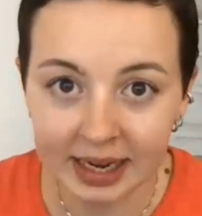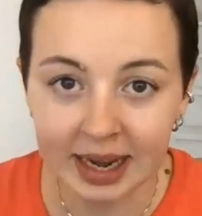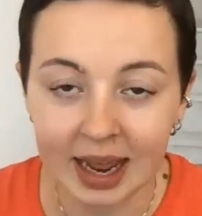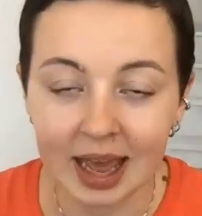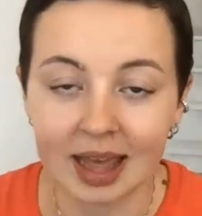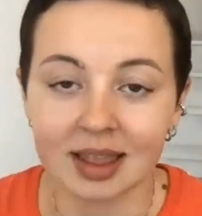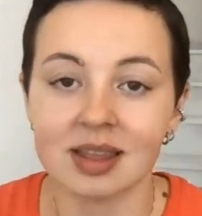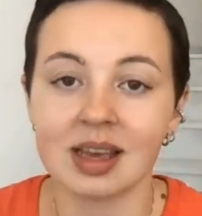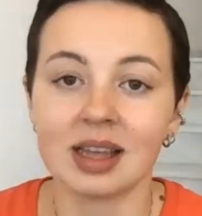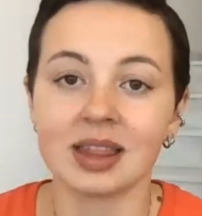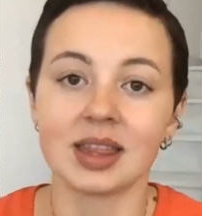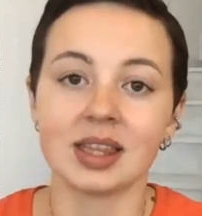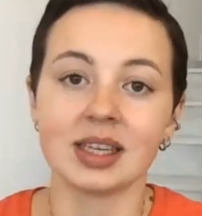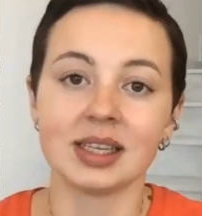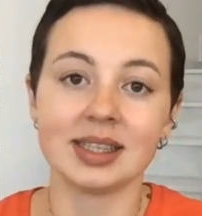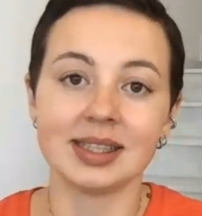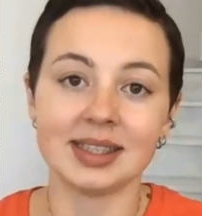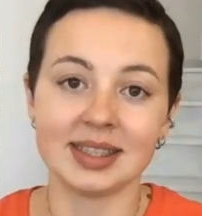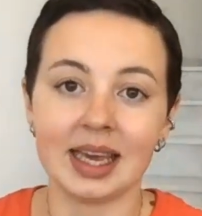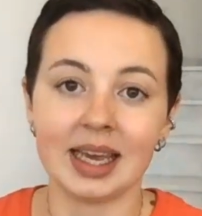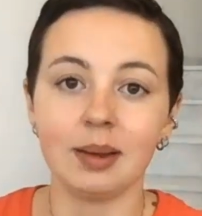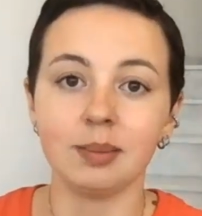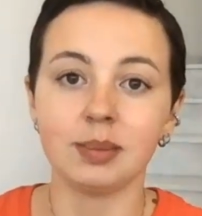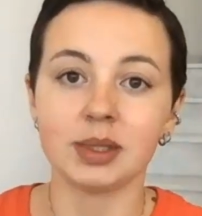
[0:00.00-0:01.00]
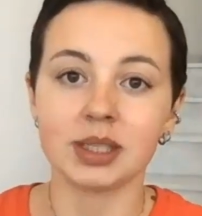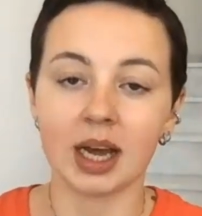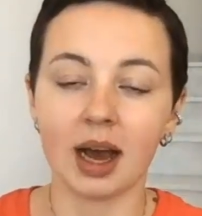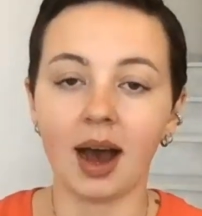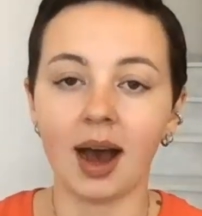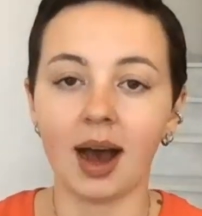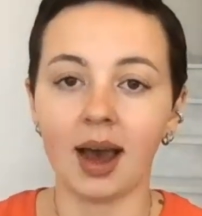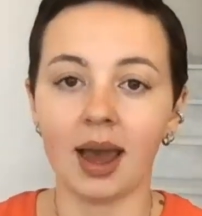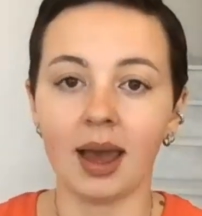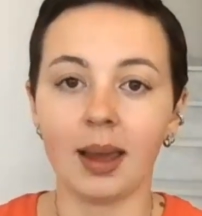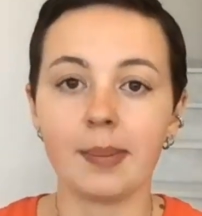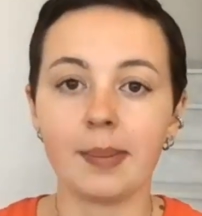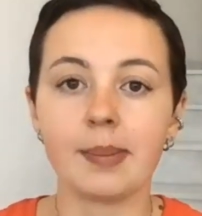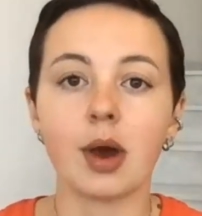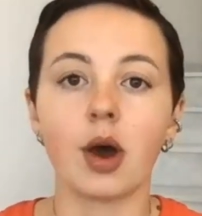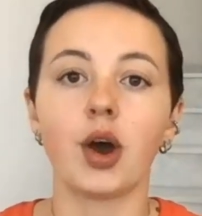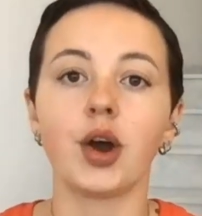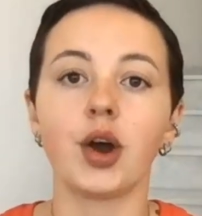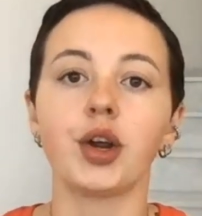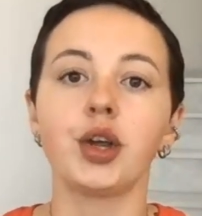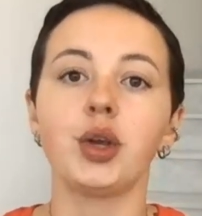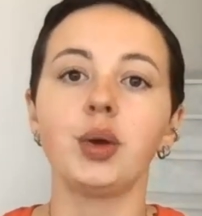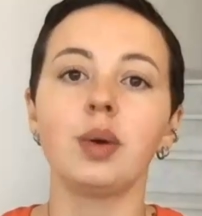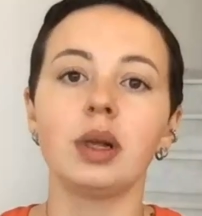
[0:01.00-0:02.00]
And at the same time,
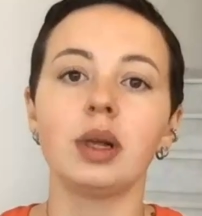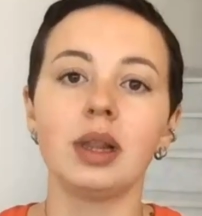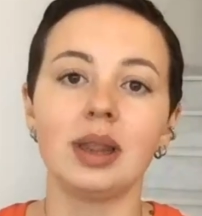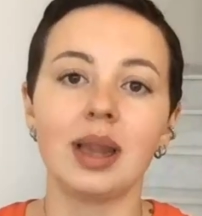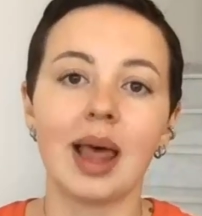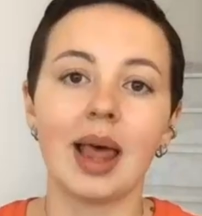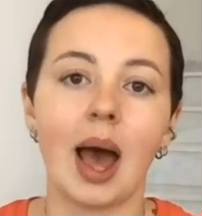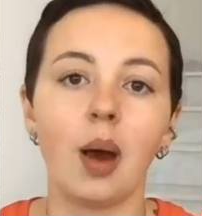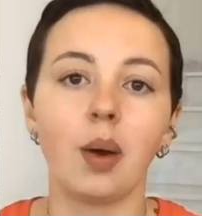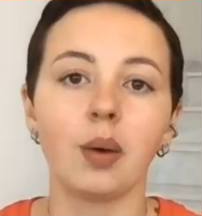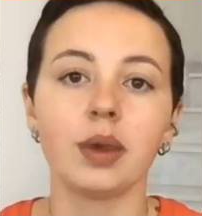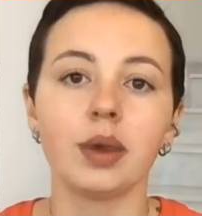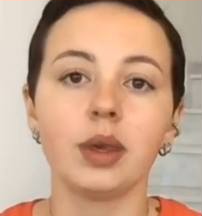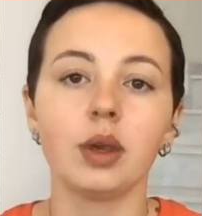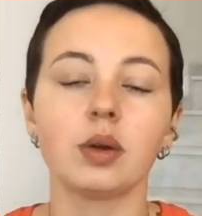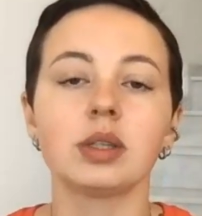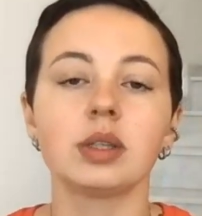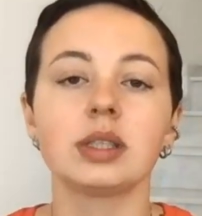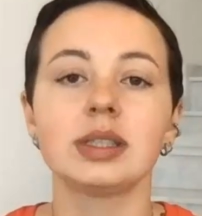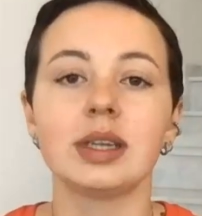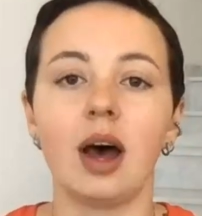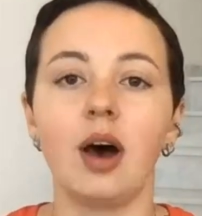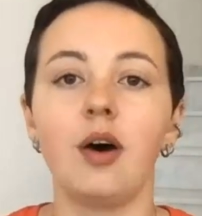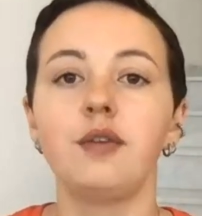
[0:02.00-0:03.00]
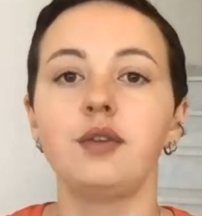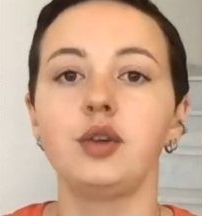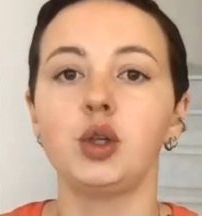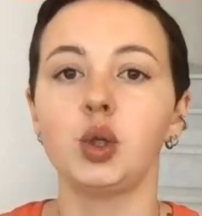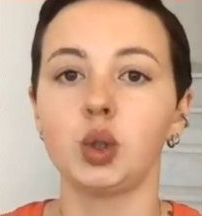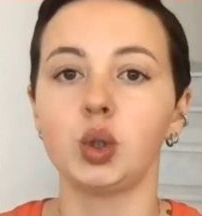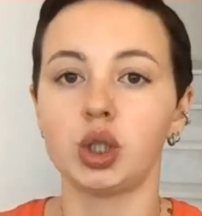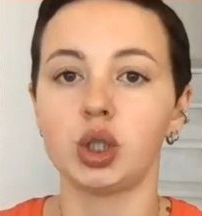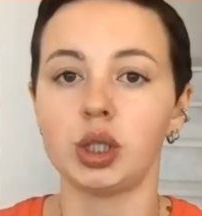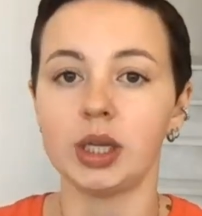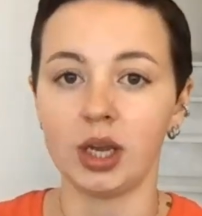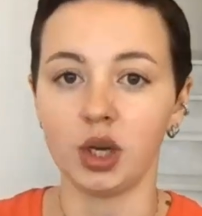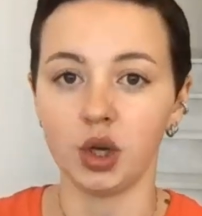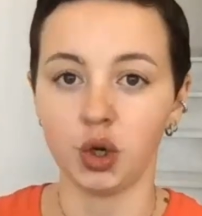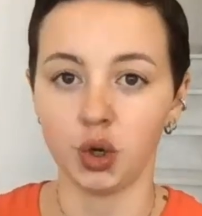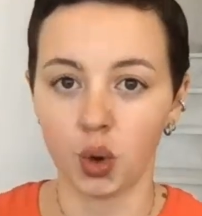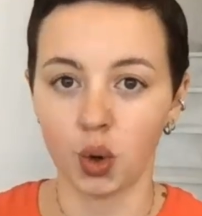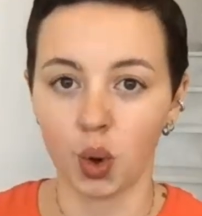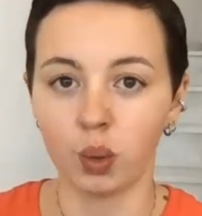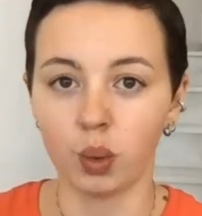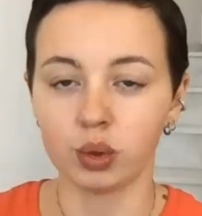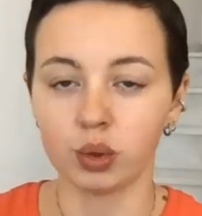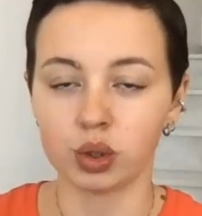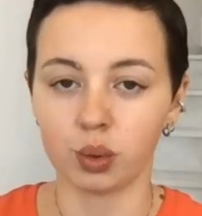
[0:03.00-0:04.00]
are you allowing yourself to say
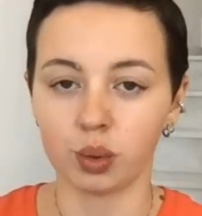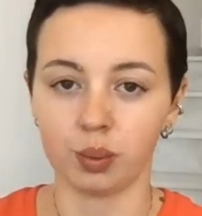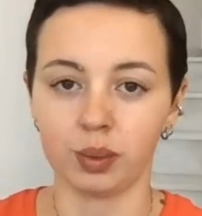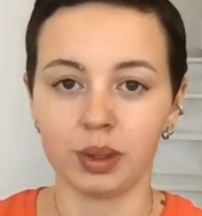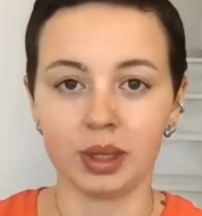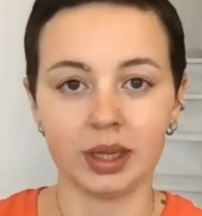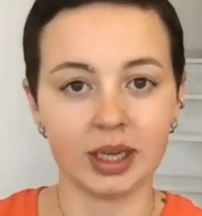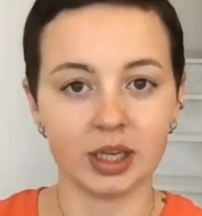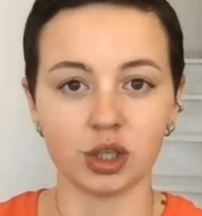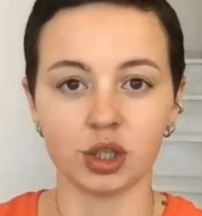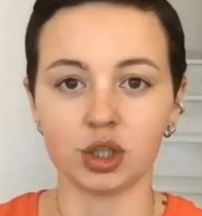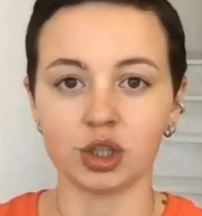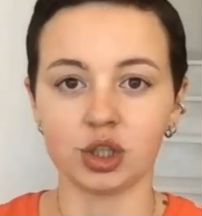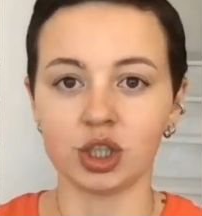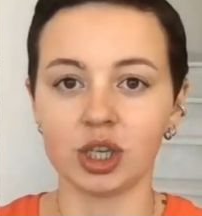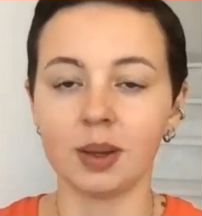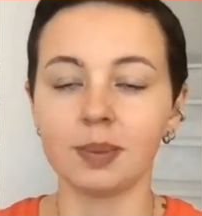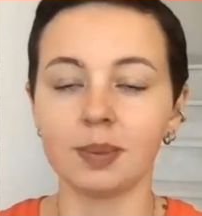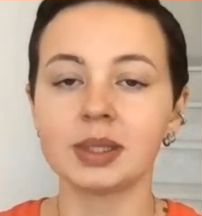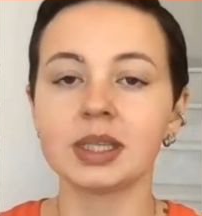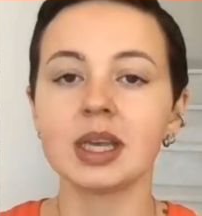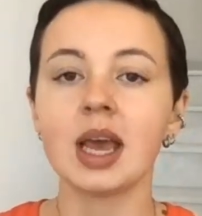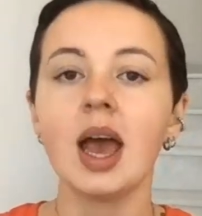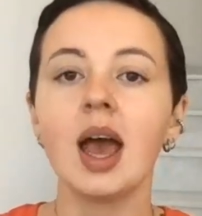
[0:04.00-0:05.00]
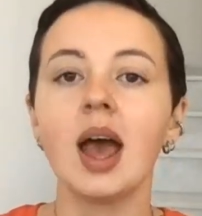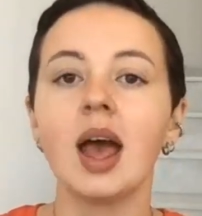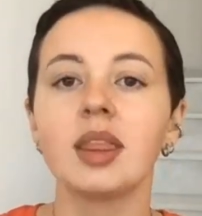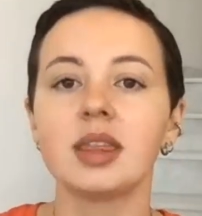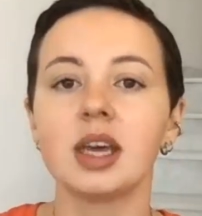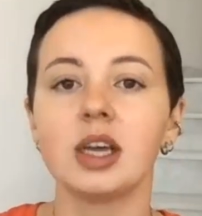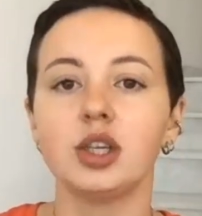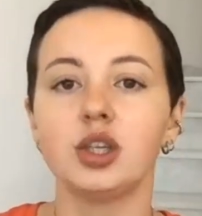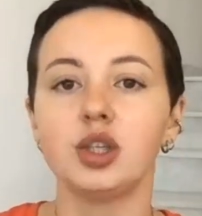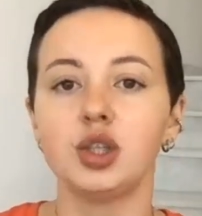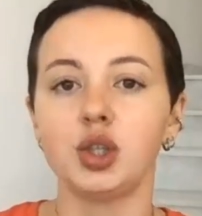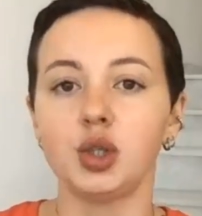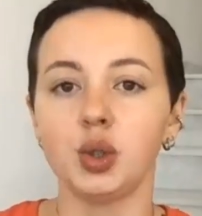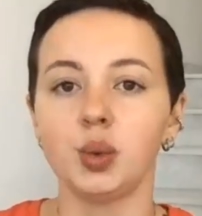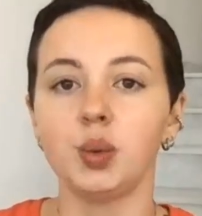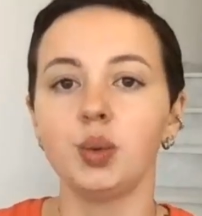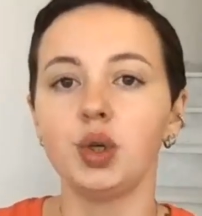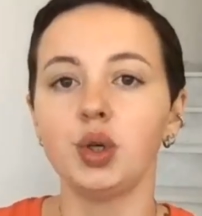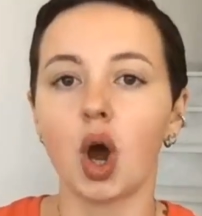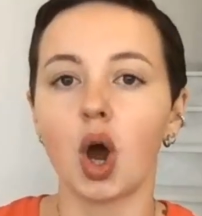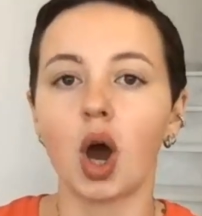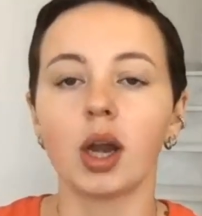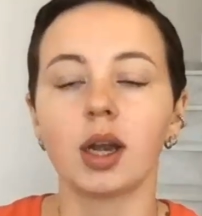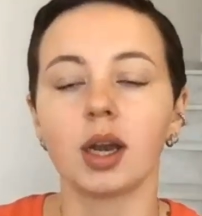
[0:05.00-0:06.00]
no to relationships that do
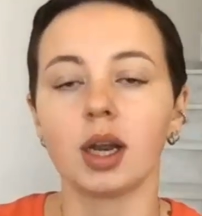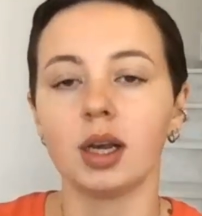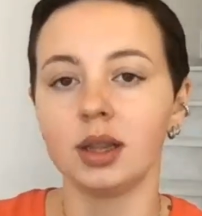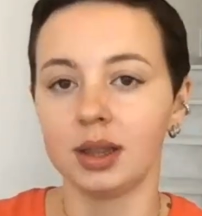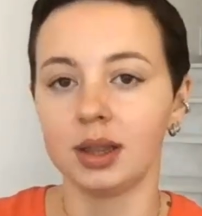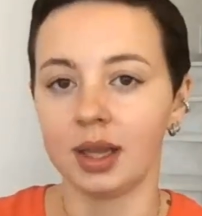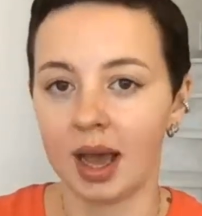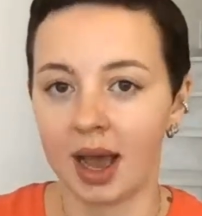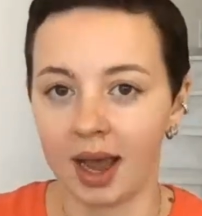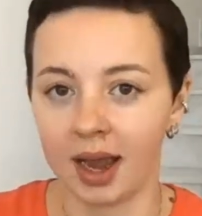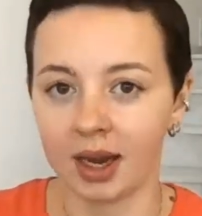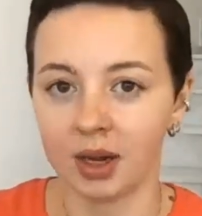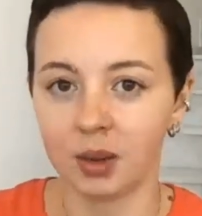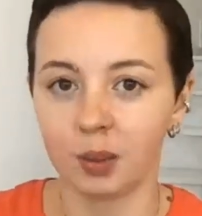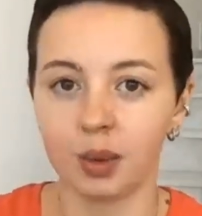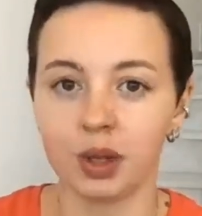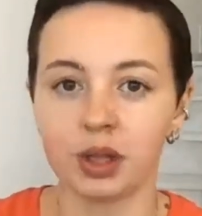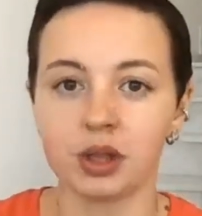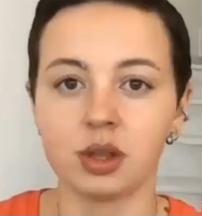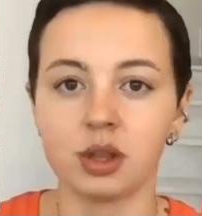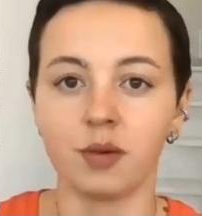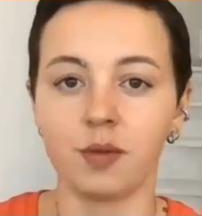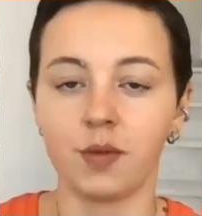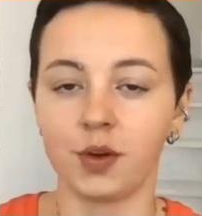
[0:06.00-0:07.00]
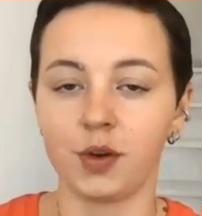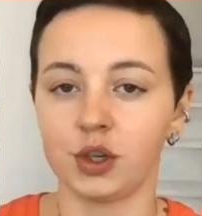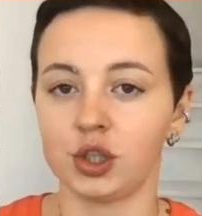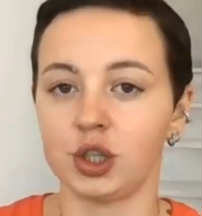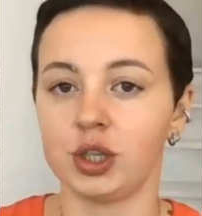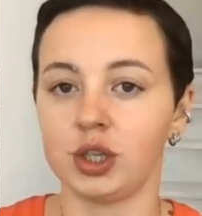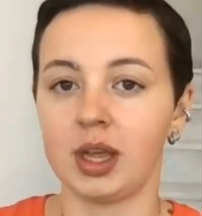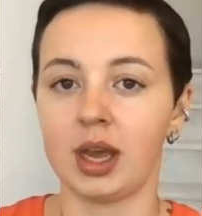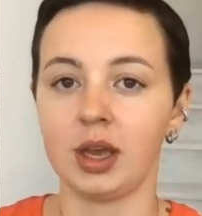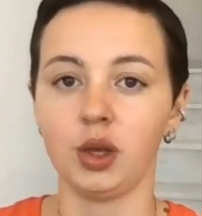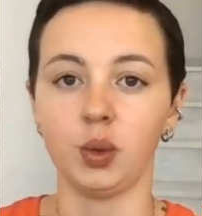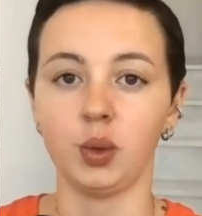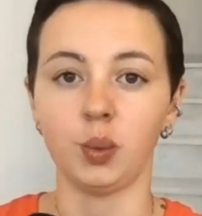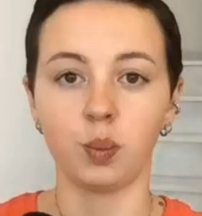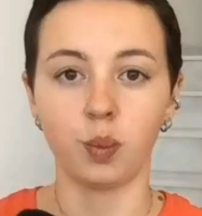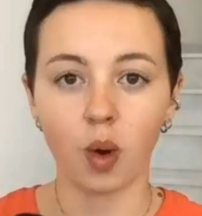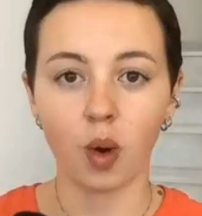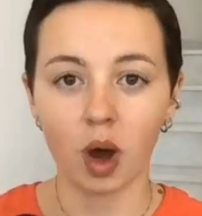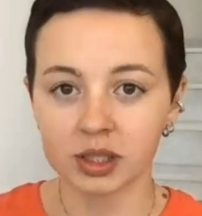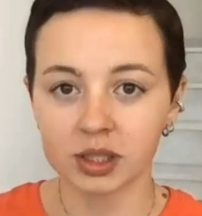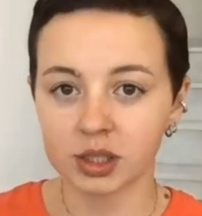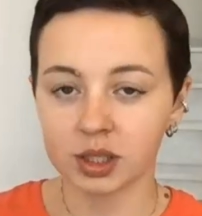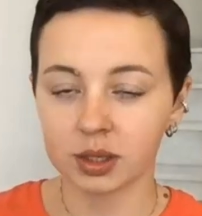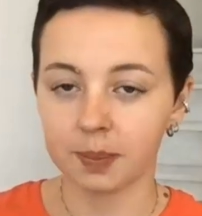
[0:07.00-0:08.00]
not align with the version that you
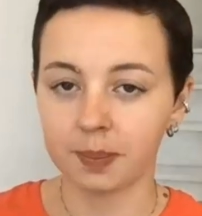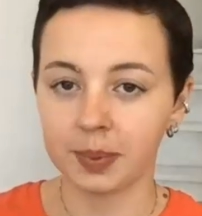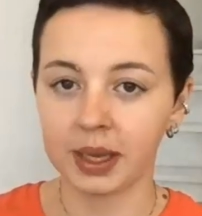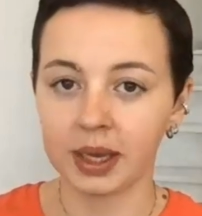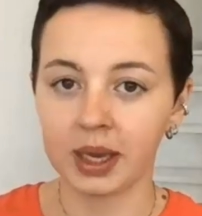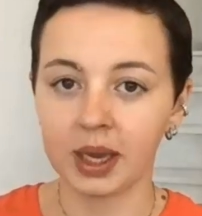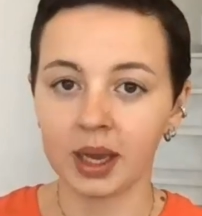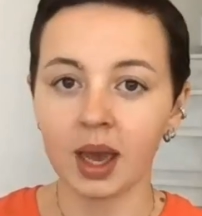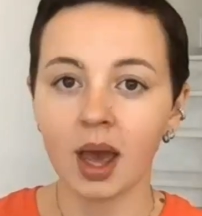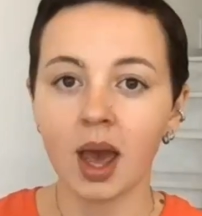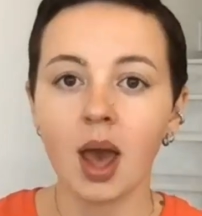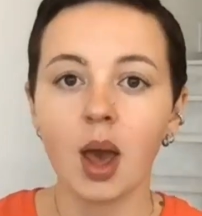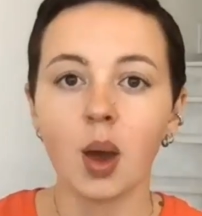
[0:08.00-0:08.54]
want to be,